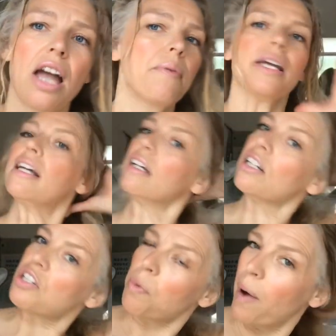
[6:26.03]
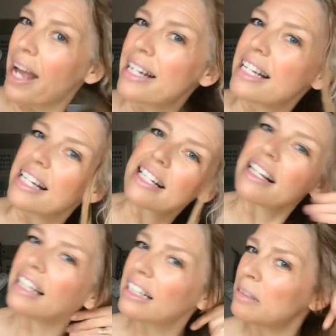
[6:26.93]
going to wet it
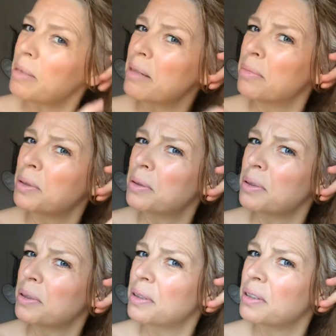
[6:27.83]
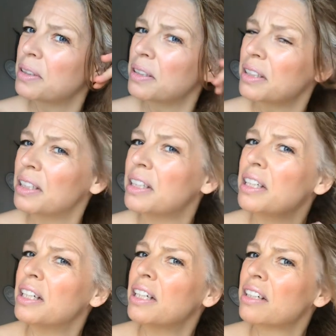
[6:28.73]
a little bit more,
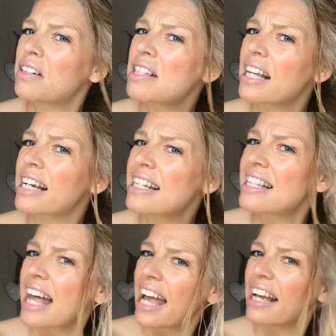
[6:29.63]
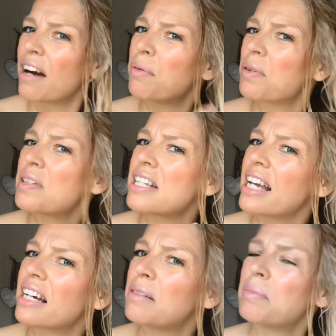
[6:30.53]
because like I say, I want
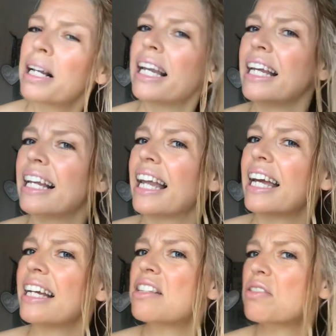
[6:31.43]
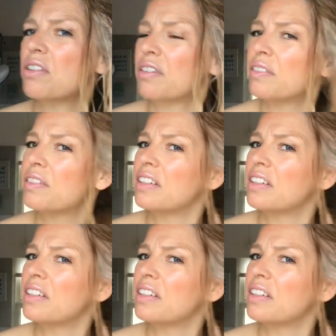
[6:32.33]
it completely sort of